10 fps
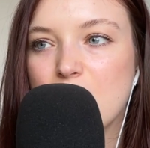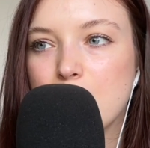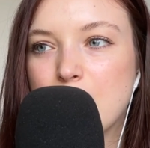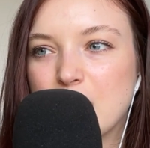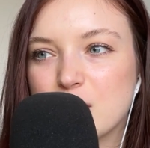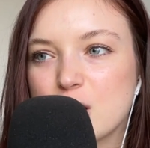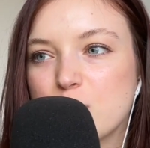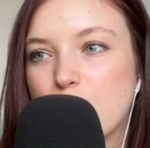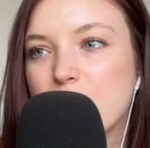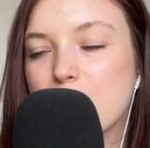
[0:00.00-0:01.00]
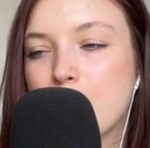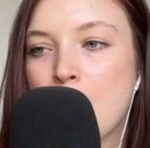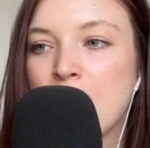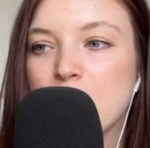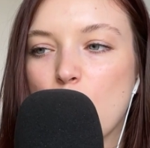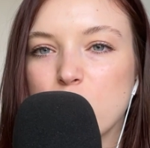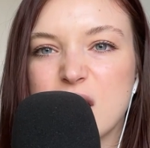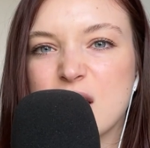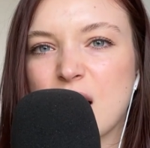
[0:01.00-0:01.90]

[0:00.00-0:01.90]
pictures with men holding